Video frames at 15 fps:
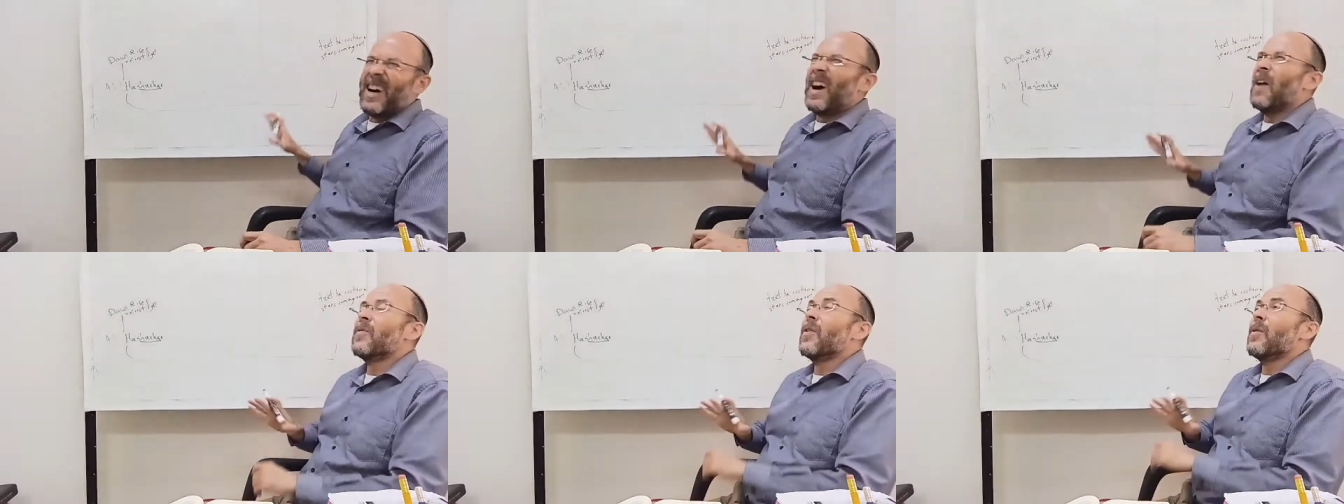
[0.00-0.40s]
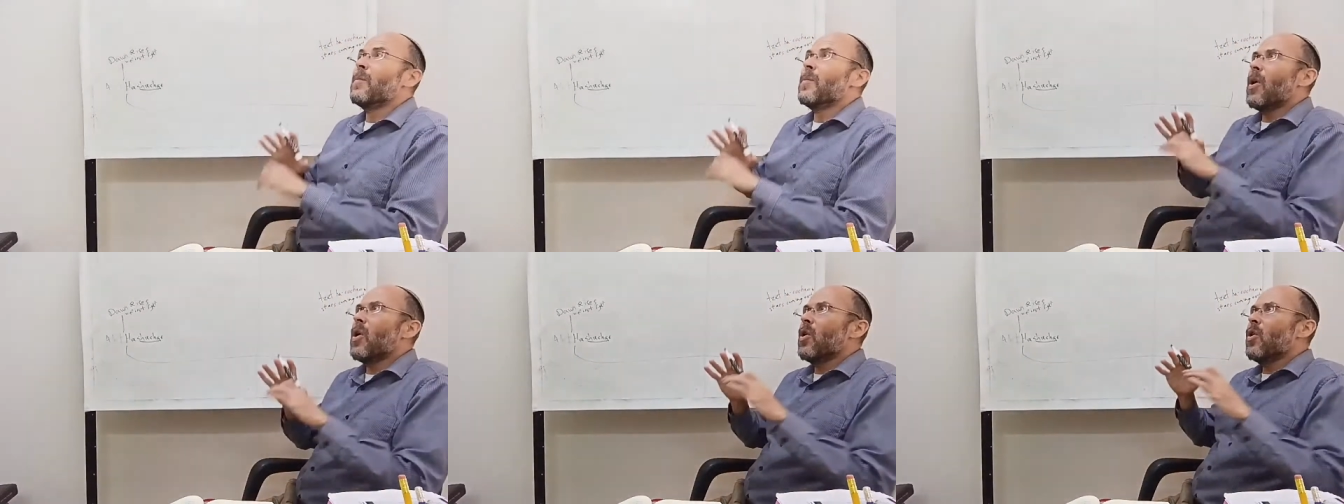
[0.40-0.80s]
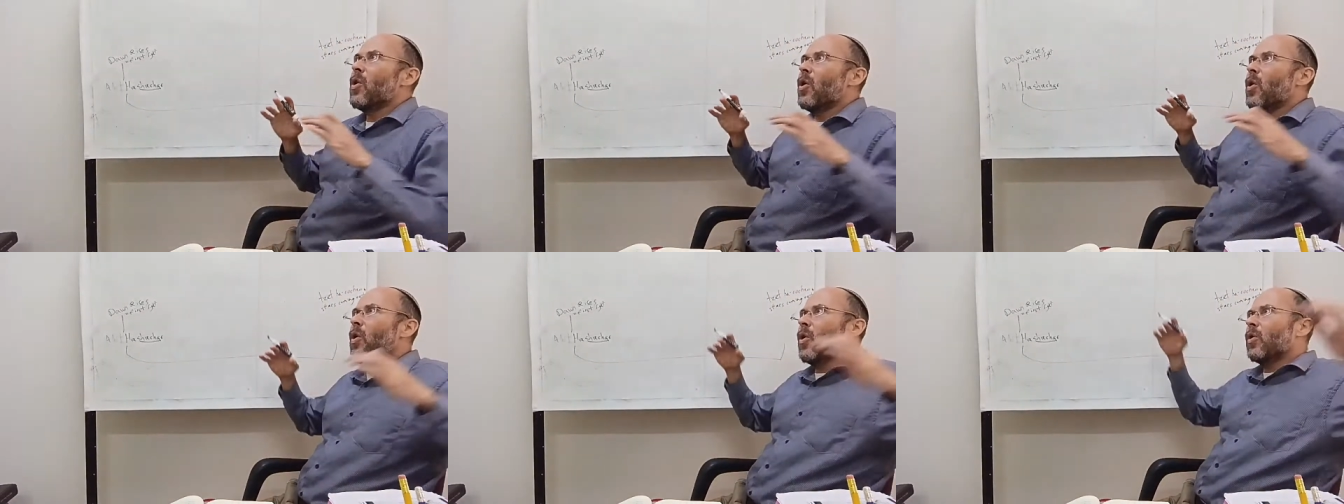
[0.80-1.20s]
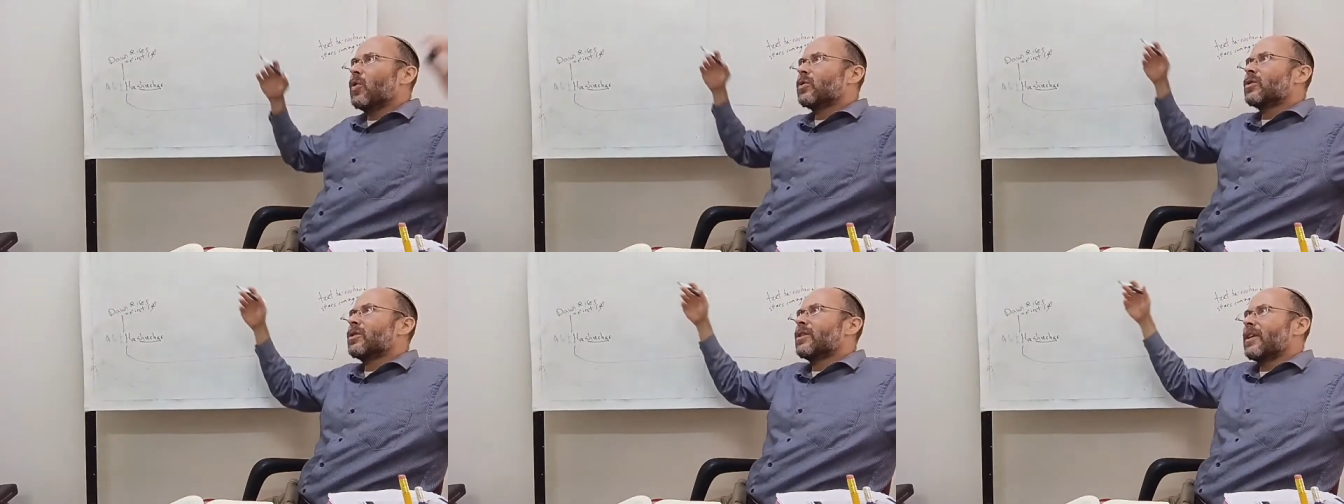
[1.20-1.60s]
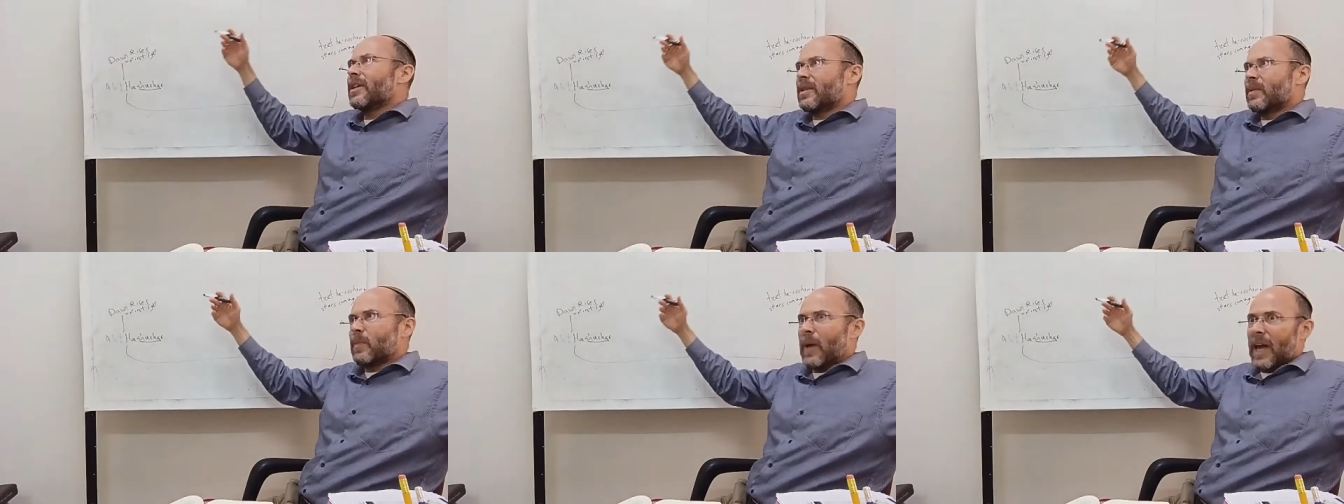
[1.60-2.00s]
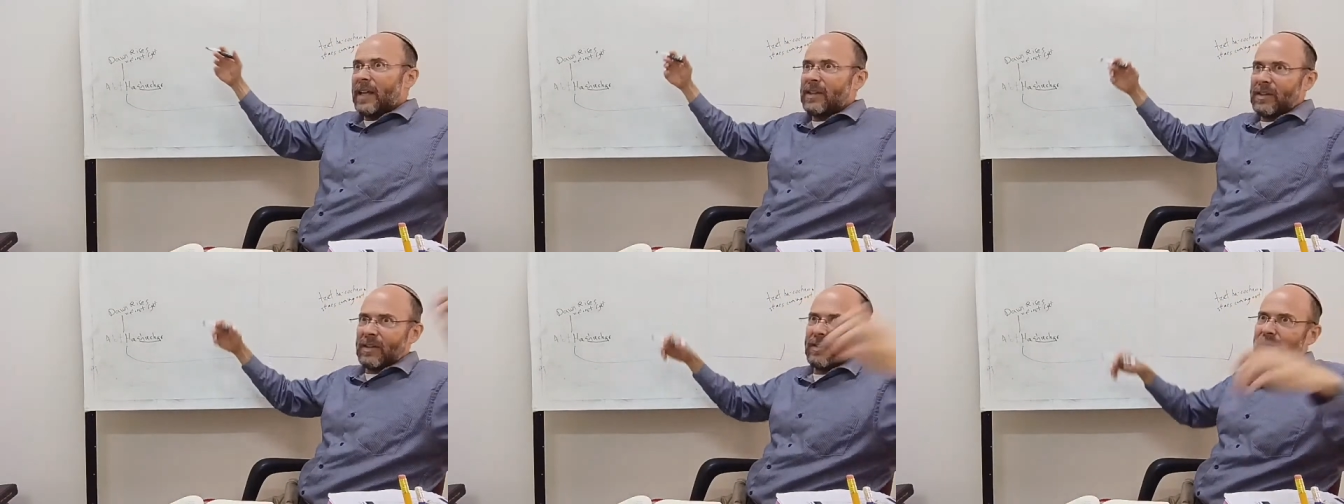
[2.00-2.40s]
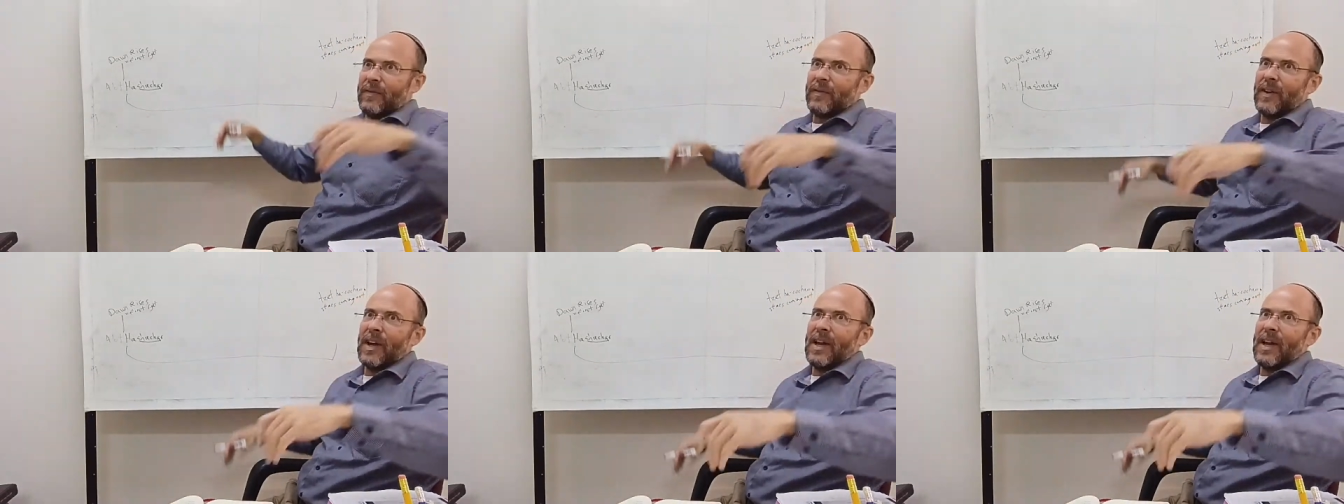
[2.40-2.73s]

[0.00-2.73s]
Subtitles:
of the most expansive